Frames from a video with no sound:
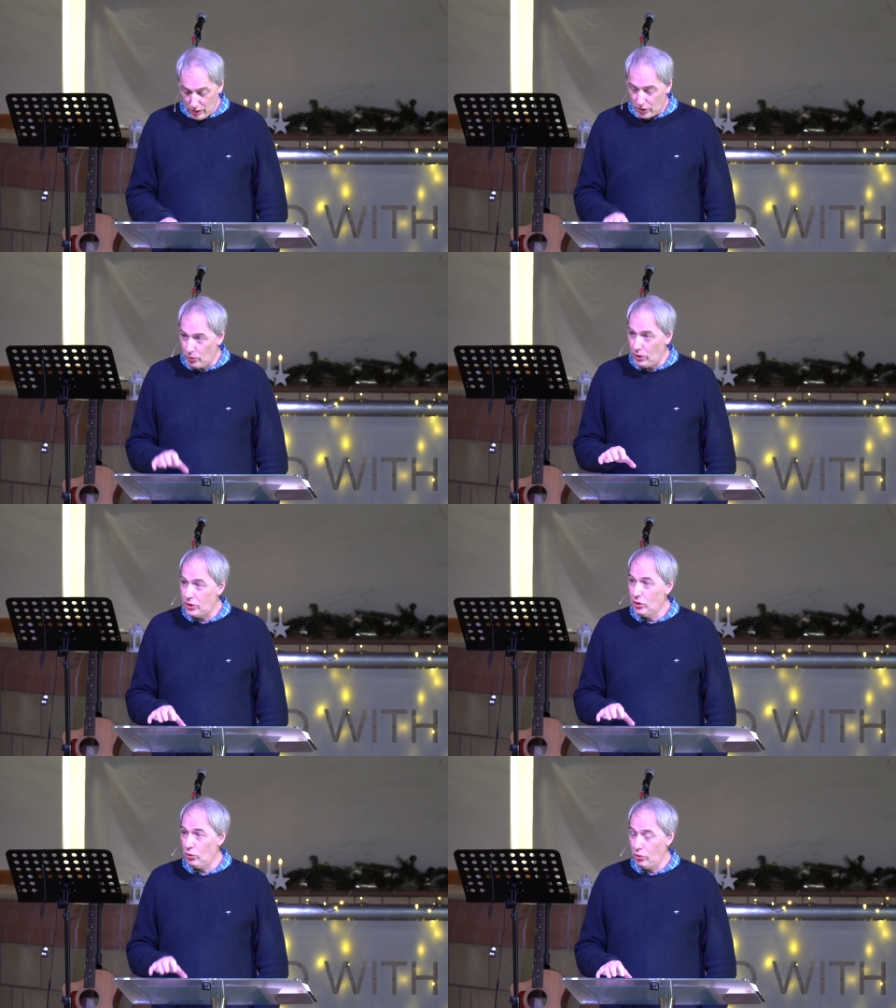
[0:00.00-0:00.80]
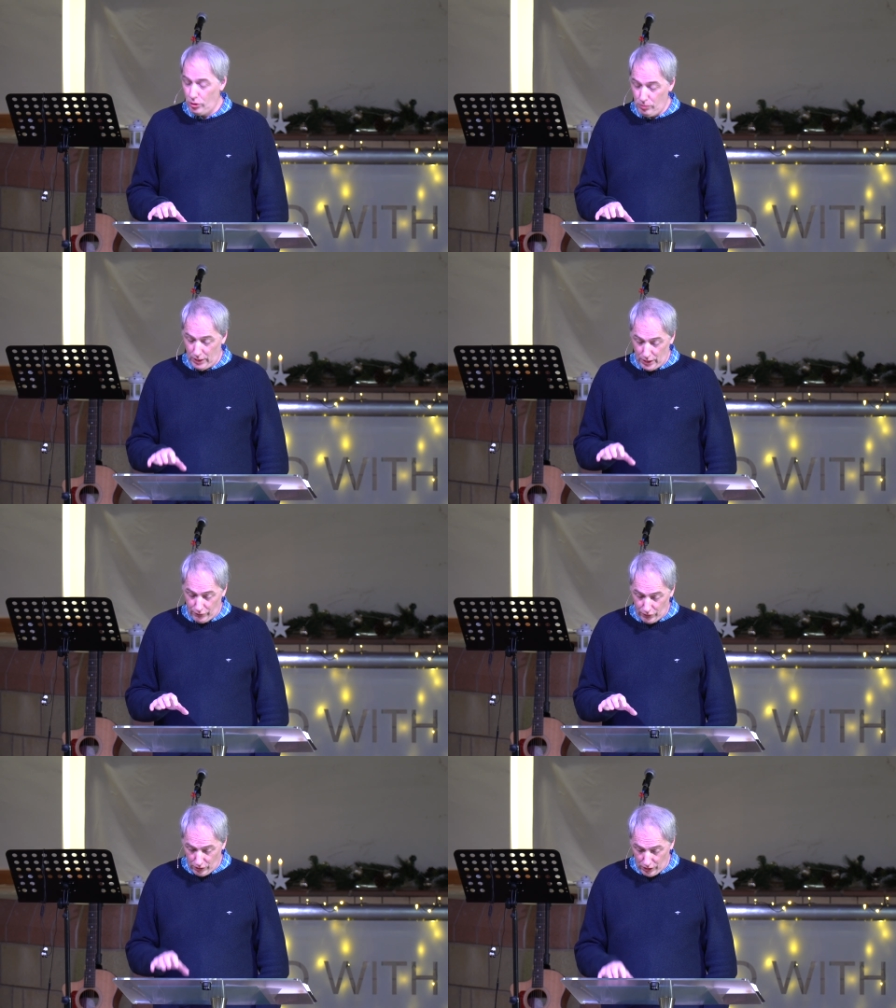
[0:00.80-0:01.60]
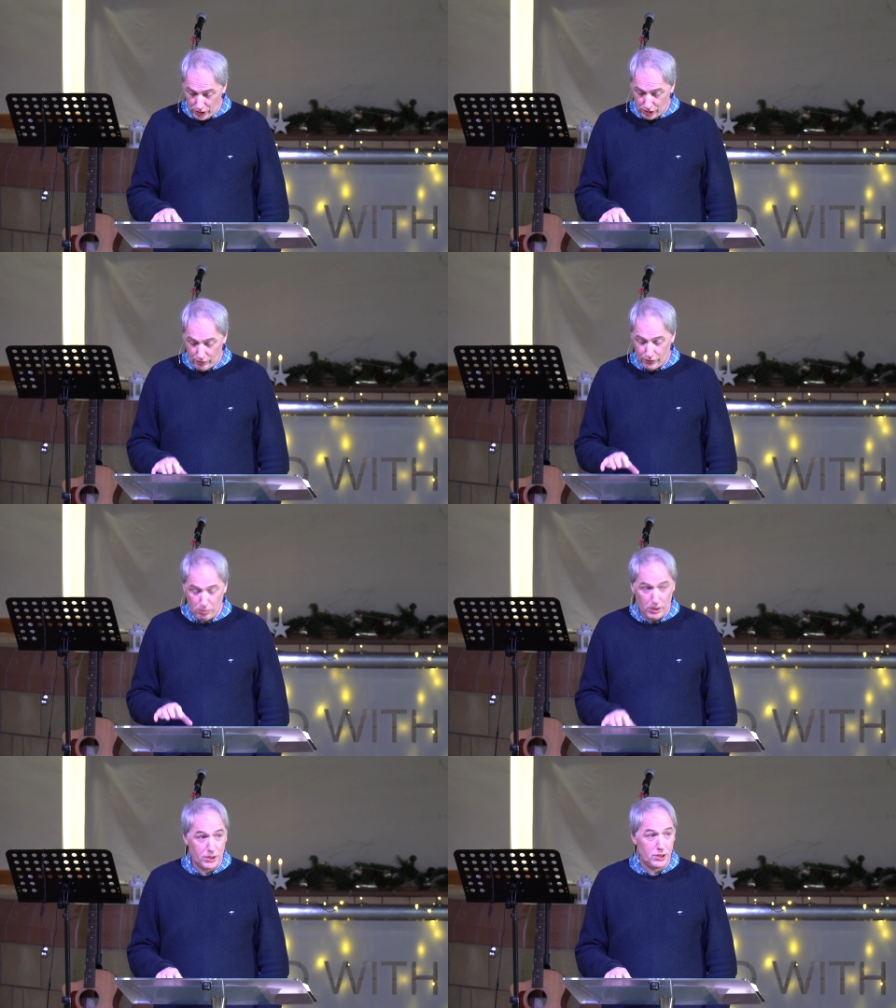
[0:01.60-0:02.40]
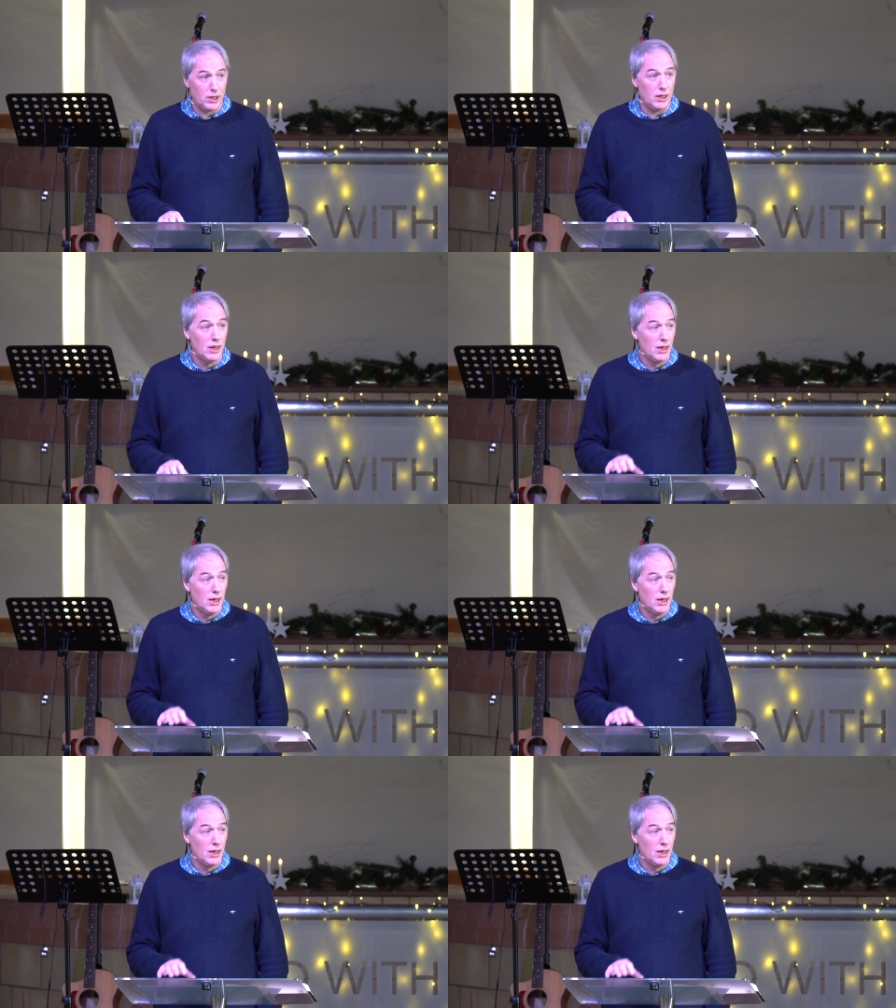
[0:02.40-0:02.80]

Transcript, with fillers: There is no room in the foundation for mixing